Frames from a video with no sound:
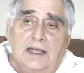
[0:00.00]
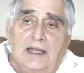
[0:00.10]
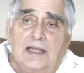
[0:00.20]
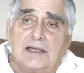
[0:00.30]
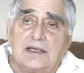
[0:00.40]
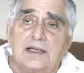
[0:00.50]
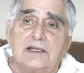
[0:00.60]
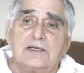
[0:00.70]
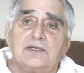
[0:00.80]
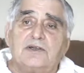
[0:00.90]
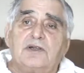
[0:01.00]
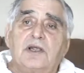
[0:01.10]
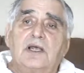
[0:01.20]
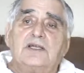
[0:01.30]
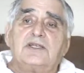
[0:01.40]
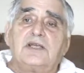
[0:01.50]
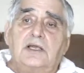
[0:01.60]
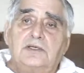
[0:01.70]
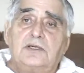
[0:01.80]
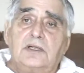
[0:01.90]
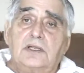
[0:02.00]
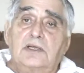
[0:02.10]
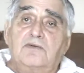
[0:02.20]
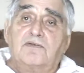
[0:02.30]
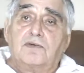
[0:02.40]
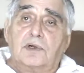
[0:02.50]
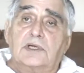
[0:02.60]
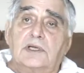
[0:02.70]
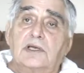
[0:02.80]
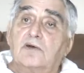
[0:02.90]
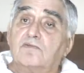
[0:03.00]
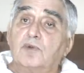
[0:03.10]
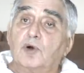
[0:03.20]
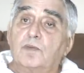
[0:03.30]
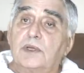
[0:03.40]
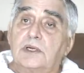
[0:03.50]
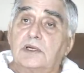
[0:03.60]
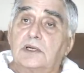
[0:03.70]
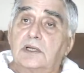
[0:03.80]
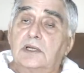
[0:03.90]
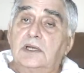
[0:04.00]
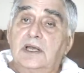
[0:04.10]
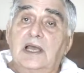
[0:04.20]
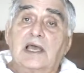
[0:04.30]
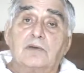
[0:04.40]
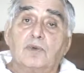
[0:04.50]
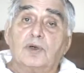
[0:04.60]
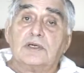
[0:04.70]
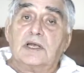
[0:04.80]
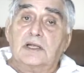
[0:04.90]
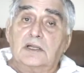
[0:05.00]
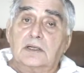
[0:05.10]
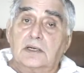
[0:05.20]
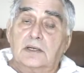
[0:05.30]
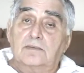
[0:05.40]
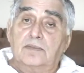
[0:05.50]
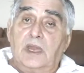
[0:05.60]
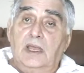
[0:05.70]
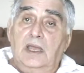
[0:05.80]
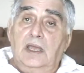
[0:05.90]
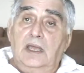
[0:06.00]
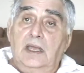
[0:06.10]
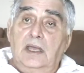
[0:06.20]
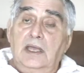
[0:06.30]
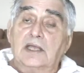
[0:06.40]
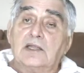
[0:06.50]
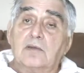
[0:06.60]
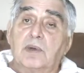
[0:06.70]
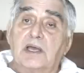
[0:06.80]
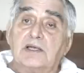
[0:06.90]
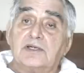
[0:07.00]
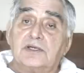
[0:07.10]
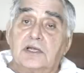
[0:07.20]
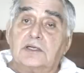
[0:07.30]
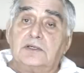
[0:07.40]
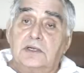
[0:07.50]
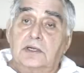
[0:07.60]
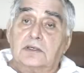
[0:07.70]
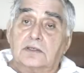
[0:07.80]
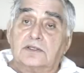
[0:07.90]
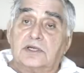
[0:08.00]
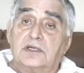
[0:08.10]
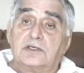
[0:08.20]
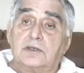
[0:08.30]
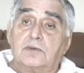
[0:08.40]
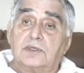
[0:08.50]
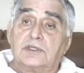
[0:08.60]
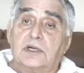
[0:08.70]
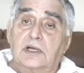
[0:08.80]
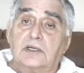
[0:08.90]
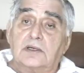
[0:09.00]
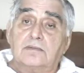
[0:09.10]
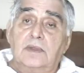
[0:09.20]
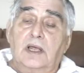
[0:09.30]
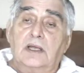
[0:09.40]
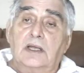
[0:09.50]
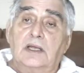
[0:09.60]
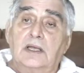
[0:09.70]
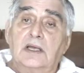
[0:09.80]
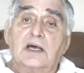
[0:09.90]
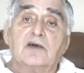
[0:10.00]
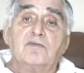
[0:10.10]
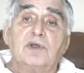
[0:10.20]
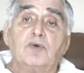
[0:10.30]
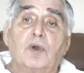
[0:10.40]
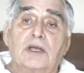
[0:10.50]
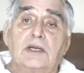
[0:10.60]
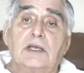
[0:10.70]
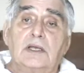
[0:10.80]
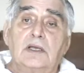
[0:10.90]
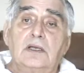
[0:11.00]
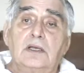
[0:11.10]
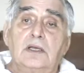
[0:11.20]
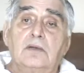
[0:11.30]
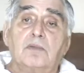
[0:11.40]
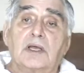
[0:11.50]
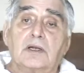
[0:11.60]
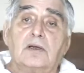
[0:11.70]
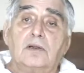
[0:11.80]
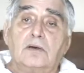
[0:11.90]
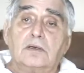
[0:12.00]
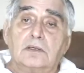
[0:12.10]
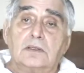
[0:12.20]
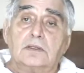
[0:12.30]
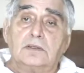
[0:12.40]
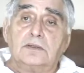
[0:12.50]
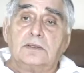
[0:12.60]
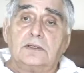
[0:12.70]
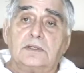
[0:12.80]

it is essentially free of morbidity and mortality. In the past 6 years since it was done, I've been writing medical articles,